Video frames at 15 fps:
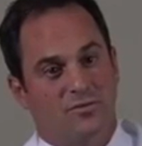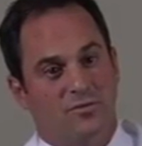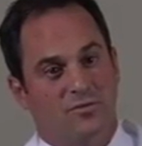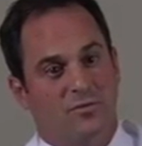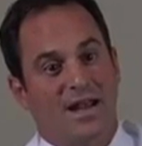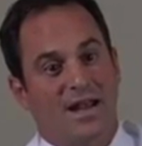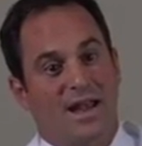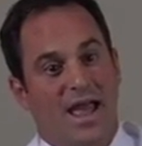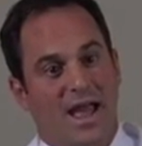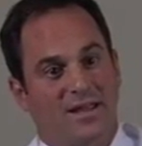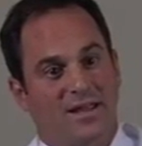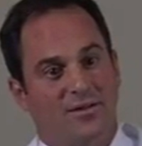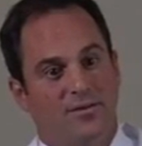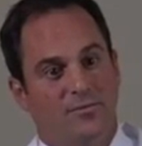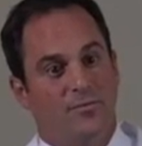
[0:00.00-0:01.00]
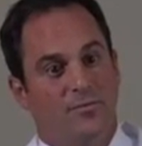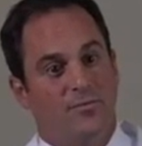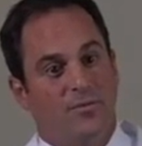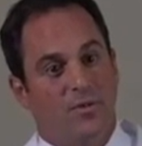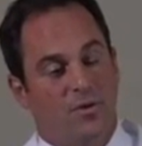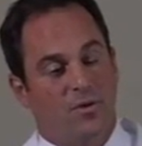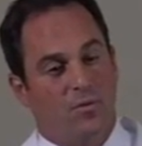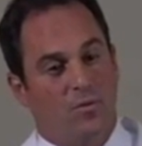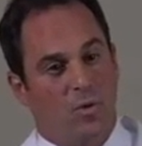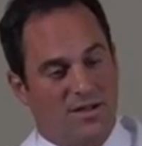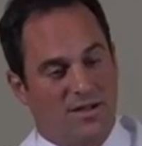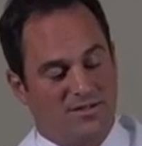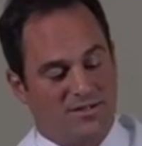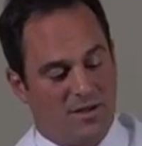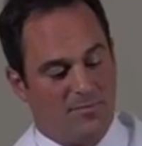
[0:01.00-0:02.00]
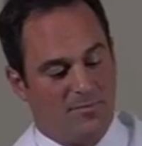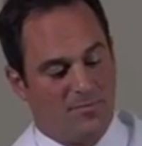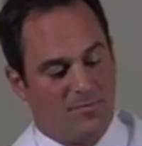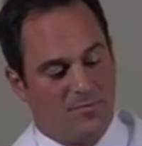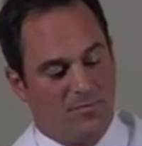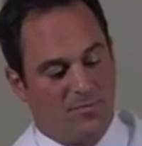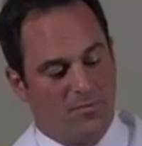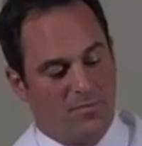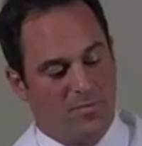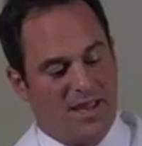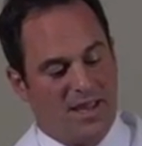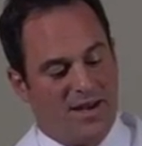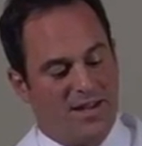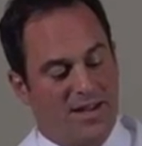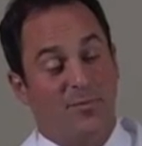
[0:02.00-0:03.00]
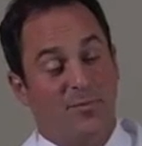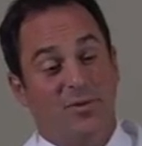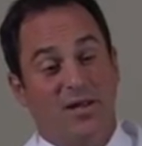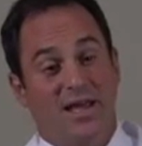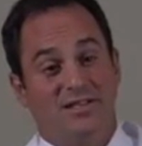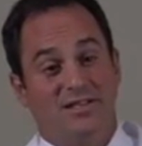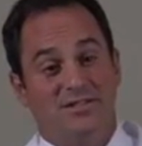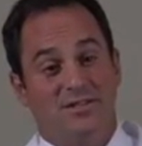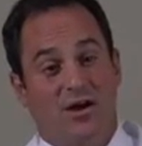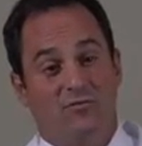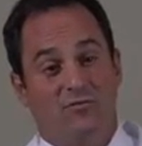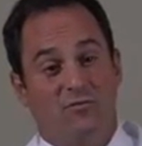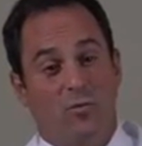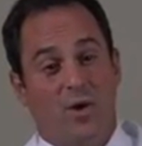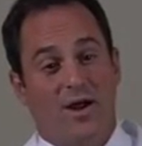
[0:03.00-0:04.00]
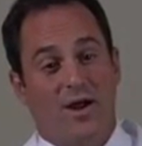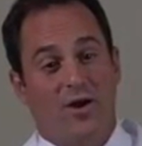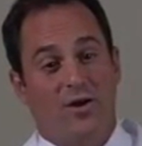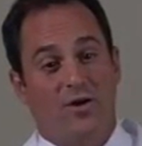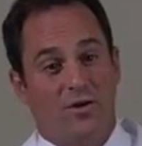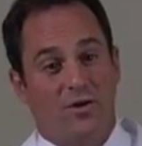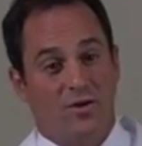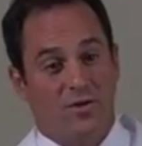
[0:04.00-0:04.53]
retinaculum winds up getting in place of where